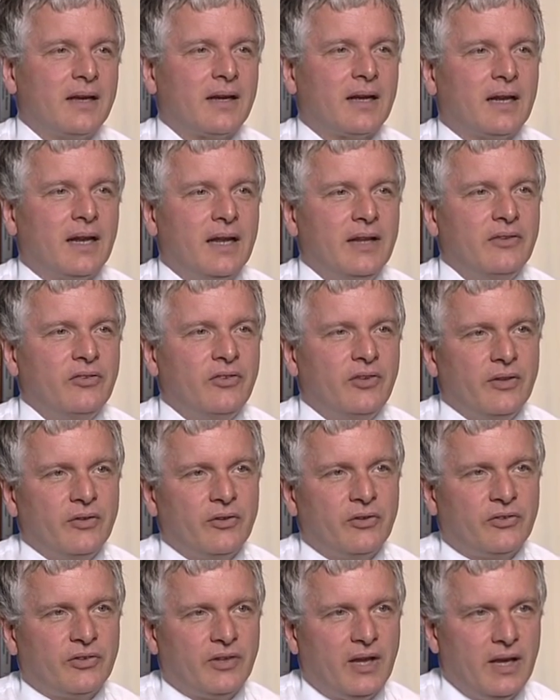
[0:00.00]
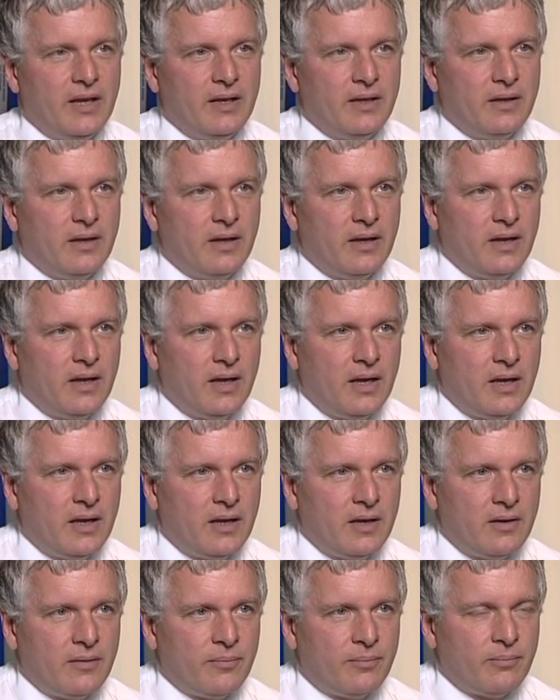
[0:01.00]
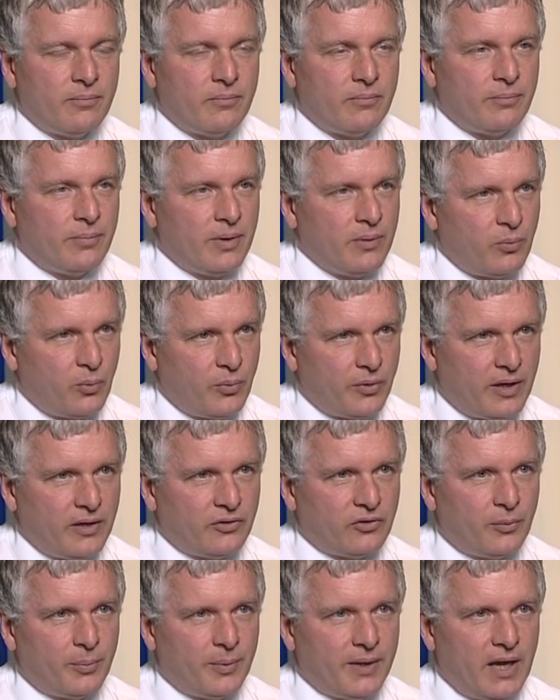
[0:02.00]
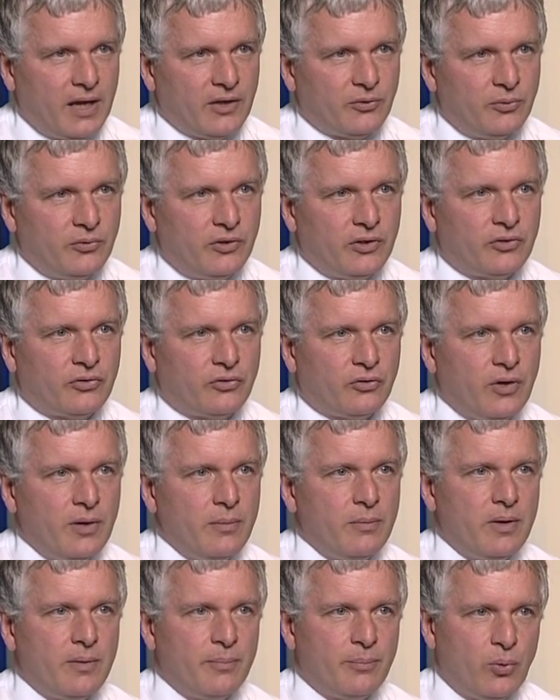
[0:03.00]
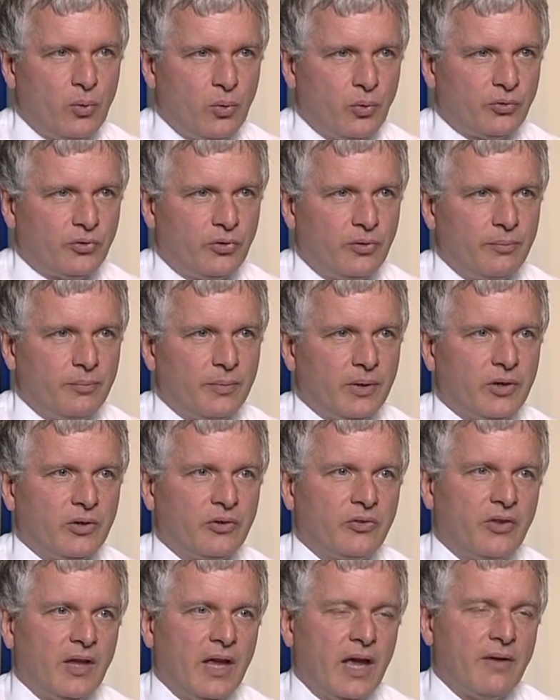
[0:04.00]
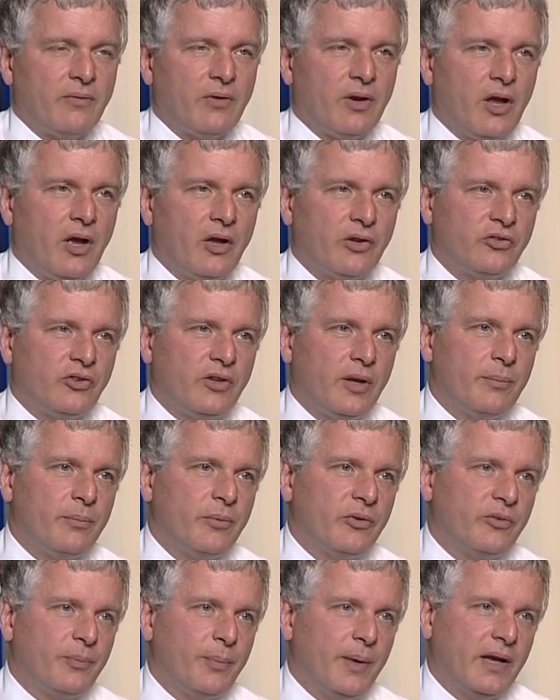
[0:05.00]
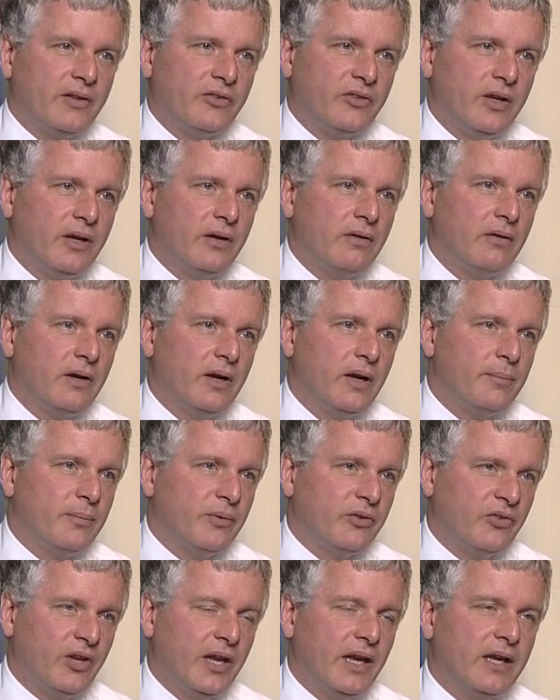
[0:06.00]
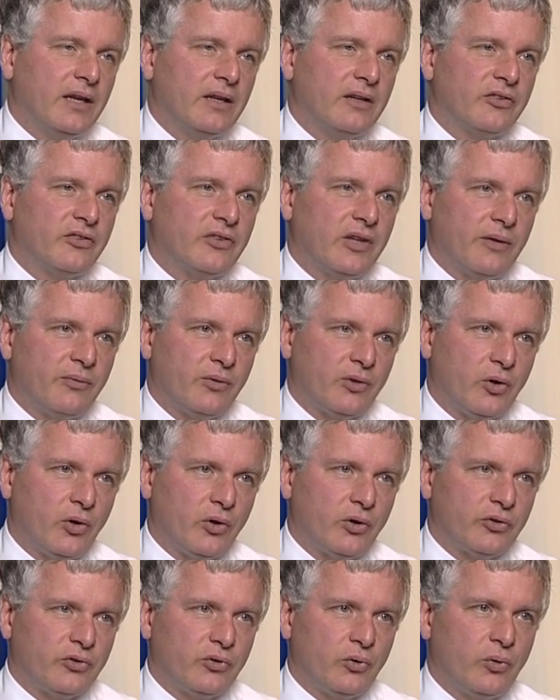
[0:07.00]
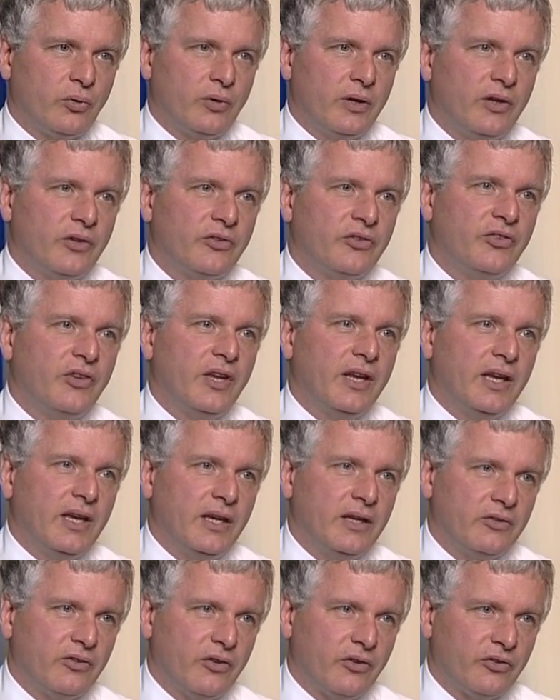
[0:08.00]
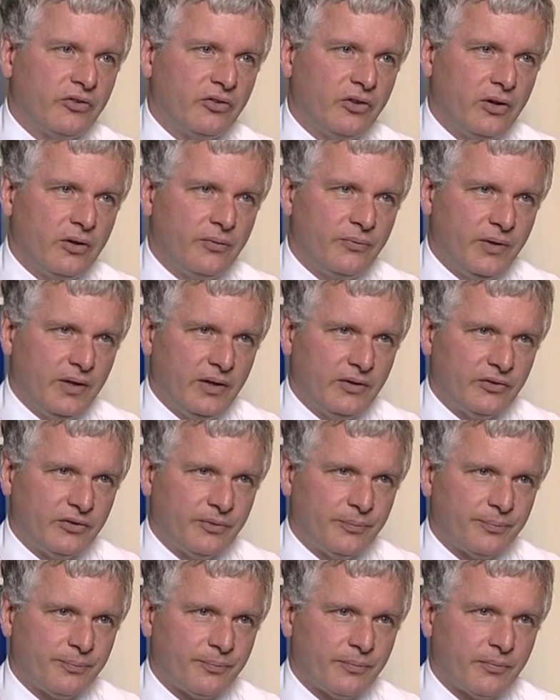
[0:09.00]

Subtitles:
Cleansing the skin in people with atopic eczema is extremely important because they have large numbers of bacteria, in particular Staphylococcus aureus, sticking to the surface.